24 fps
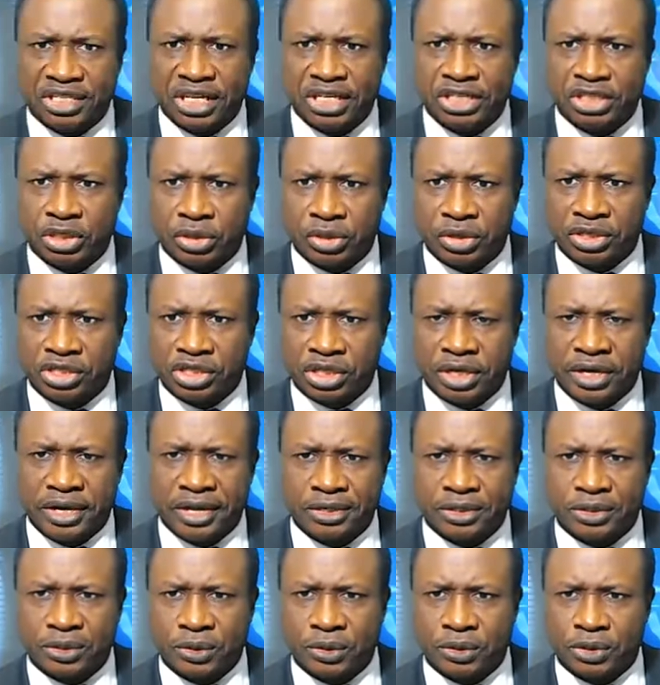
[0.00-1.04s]

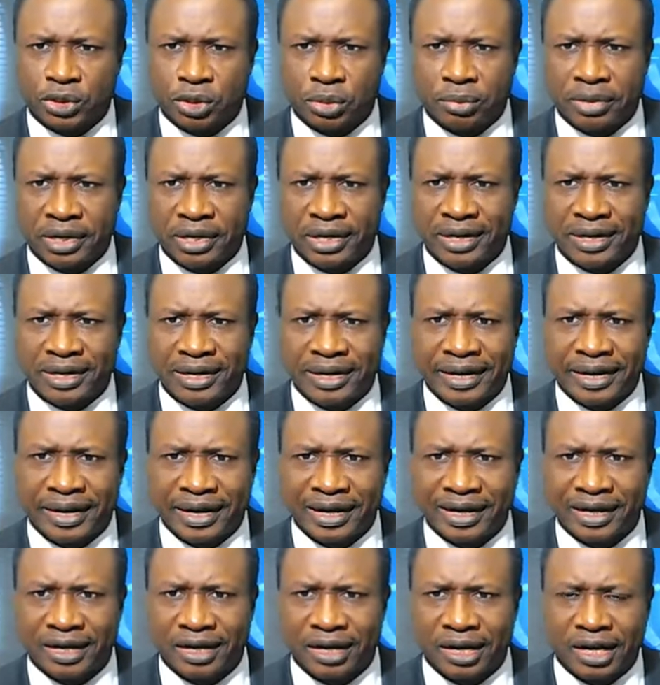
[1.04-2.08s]
to
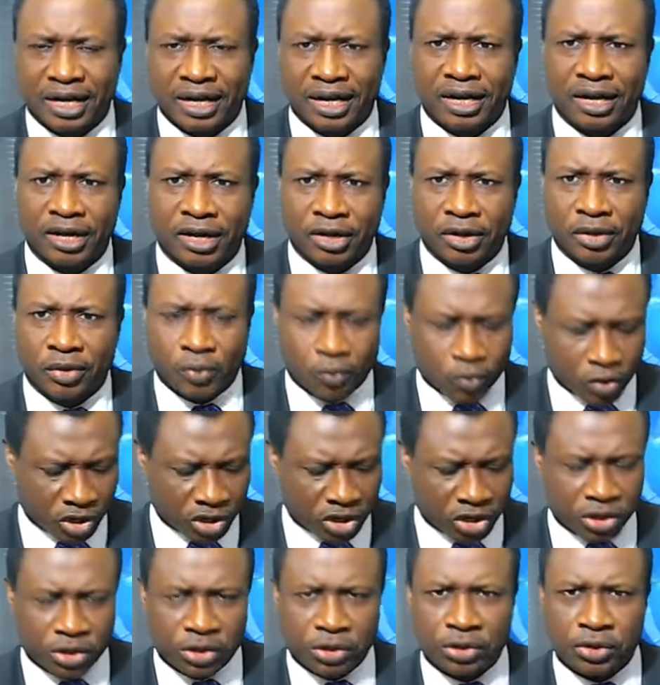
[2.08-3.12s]
Somaliland,
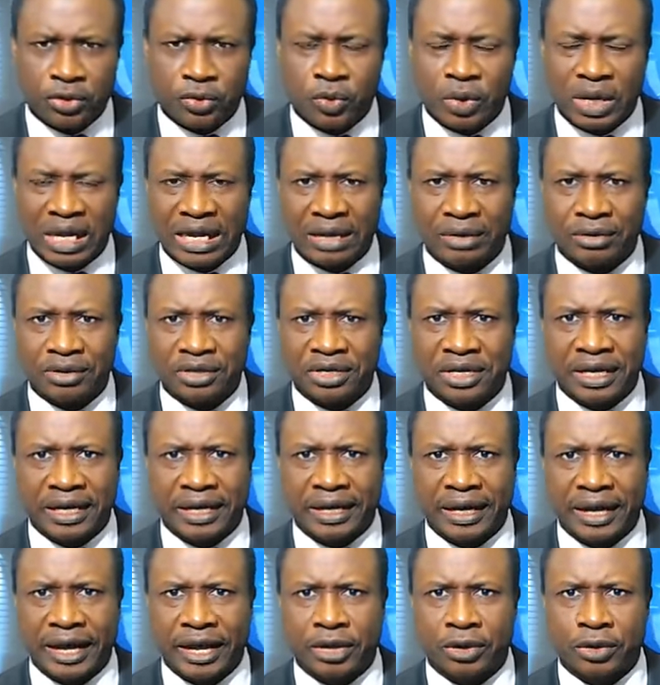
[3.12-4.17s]
what do you do out
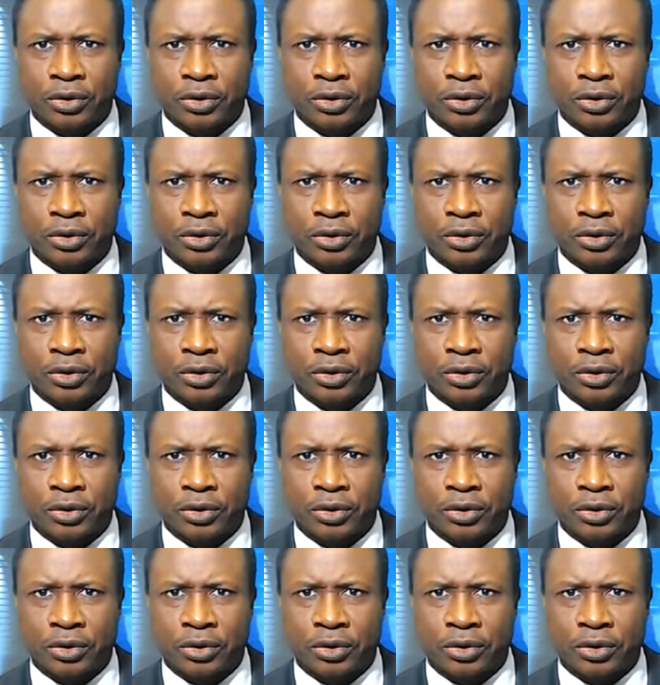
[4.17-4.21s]
there?